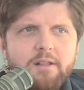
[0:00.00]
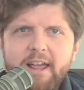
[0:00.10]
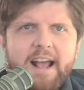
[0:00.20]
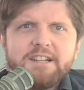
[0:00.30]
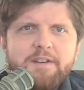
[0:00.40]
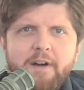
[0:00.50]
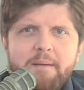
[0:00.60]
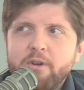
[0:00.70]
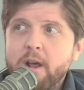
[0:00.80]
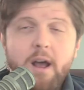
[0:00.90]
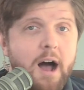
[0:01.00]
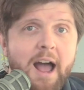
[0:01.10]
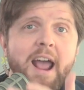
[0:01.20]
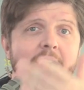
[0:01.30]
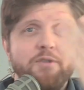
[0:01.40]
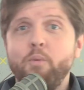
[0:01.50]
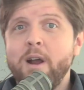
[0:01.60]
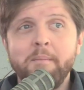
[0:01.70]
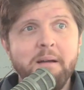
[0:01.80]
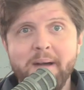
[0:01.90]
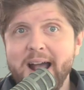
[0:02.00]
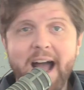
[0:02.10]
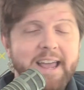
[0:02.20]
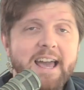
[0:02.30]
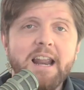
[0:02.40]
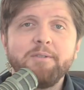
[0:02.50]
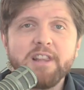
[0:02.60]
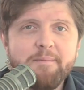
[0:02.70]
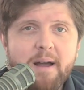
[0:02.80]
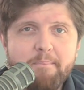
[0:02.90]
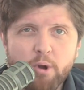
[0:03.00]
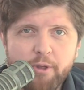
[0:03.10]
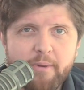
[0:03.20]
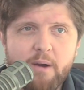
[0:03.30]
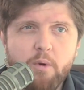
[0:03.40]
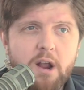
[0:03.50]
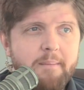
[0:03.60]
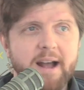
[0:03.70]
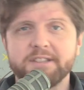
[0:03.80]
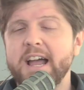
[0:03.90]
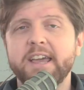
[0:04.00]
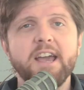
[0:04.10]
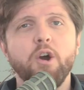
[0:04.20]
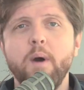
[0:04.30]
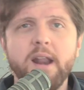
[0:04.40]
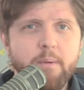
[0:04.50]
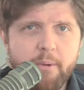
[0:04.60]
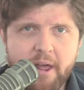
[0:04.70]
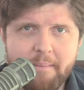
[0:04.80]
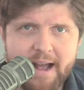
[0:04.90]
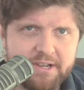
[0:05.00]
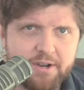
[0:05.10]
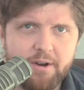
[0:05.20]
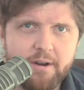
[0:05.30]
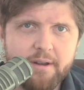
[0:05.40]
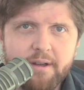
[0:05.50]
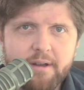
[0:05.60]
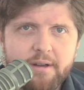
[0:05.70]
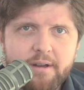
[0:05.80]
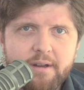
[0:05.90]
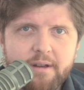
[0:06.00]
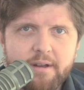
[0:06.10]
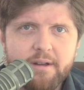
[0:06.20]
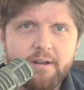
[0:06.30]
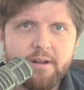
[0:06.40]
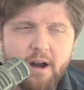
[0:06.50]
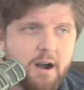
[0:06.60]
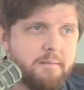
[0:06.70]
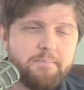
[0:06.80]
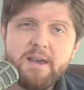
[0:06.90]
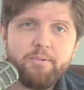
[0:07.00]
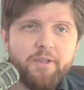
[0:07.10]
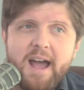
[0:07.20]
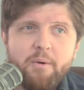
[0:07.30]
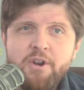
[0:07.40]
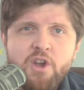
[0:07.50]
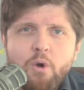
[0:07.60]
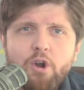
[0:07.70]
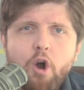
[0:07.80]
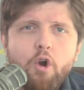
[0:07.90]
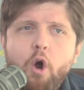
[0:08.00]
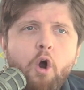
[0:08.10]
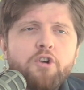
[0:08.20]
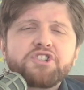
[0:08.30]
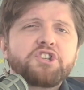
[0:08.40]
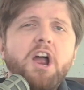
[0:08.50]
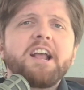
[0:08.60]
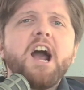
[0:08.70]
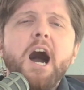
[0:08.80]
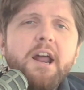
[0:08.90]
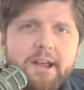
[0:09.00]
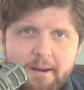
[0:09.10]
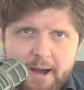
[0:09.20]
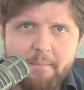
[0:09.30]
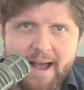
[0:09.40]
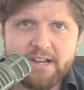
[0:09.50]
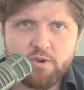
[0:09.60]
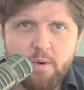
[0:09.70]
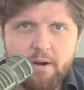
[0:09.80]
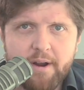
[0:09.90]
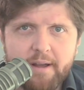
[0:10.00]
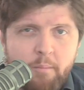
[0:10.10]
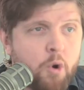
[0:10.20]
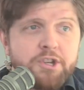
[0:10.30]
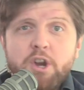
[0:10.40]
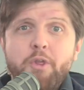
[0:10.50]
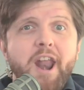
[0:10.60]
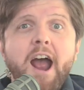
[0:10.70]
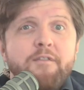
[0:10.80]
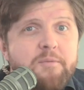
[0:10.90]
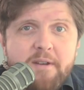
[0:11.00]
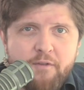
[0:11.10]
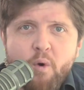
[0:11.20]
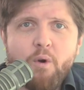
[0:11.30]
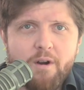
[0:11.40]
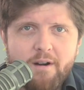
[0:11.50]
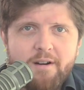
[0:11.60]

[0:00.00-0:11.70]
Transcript: Like as if I'm to, I have to wear my mask. I can't even leave my building without wearing a mask. I can't go anywhere without a mask on. All right, people now in New York are, are psychotic about mask wearing, more so than ever before.